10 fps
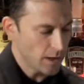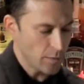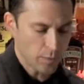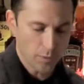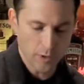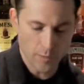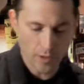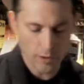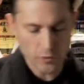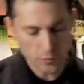I'll prepare my
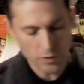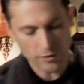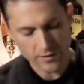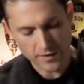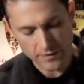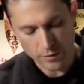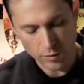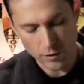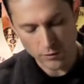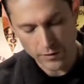orange peel and zest it
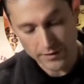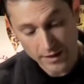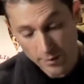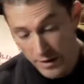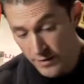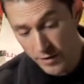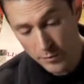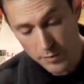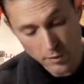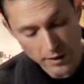right over the top. Some
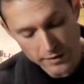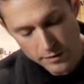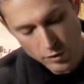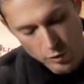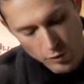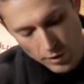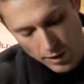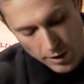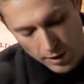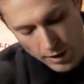people like to
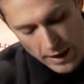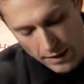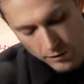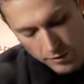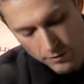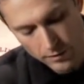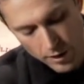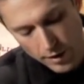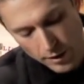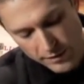add a little
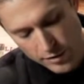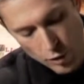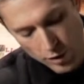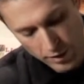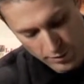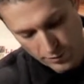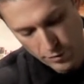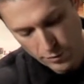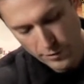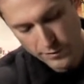soda
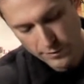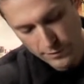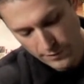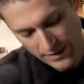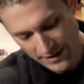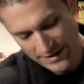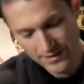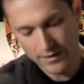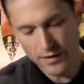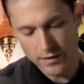to this
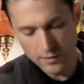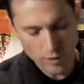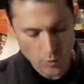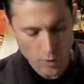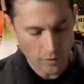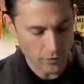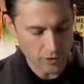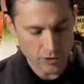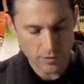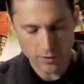lowball
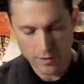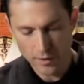version